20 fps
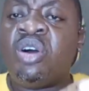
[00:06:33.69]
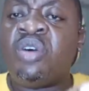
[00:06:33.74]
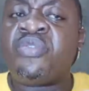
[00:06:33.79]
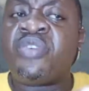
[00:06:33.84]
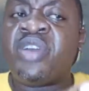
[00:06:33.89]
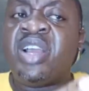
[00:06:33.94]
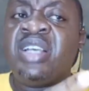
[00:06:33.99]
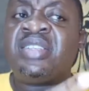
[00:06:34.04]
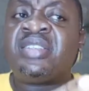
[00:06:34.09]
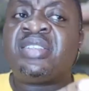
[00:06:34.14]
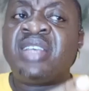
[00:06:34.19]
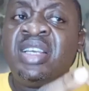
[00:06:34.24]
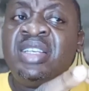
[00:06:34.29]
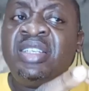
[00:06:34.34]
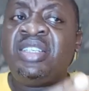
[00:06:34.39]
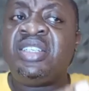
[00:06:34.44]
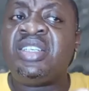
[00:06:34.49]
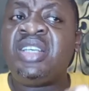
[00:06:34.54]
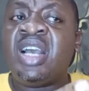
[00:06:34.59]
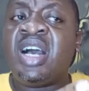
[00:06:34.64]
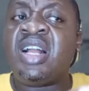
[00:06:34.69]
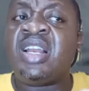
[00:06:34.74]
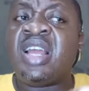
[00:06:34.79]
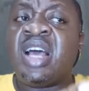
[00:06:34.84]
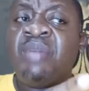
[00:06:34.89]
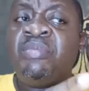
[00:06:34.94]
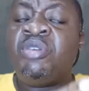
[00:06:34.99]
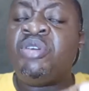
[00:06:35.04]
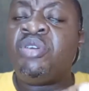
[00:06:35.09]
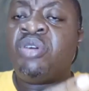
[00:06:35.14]
of essential
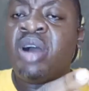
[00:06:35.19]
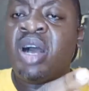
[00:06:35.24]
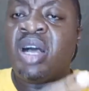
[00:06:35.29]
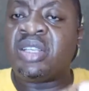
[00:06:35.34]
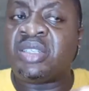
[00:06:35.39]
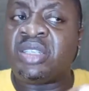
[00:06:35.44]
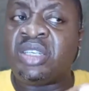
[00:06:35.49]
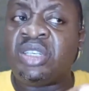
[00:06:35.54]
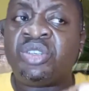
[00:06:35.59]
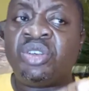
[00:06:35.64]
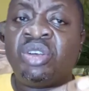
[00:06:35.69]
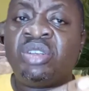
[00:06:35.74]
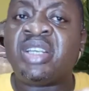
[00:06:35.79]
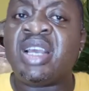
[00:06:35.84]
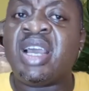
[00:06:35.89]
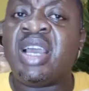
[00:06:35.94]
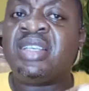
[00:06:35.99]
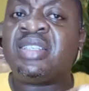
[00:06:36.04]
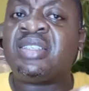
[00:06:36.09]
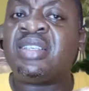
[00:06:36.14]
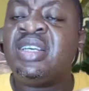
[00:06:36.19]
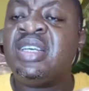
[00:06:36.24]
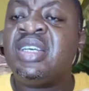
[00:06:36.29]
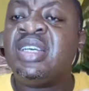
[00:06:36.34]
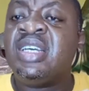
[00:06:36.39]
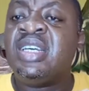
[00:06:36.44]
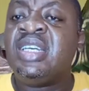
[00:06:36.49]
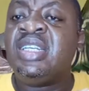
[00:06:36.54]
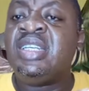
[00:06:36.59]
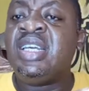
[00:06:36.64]
amino acids such as
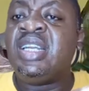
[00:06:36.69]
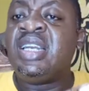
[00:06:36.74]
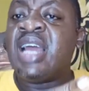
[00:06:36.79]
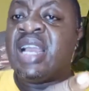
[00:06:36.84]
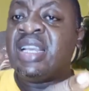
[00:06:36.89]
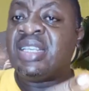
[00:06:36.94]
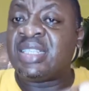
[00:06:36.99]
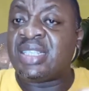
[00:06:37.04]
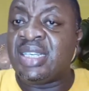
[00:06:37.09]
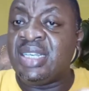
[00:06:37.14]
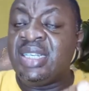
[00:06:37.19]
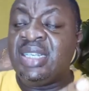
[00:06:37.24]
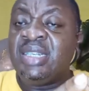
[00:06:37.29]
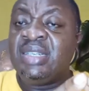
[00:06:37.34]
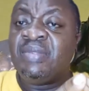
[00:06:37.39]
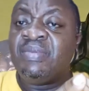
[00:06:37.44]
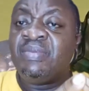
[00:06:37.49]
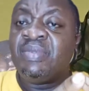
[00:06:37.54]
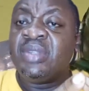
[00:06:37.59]
the lysine,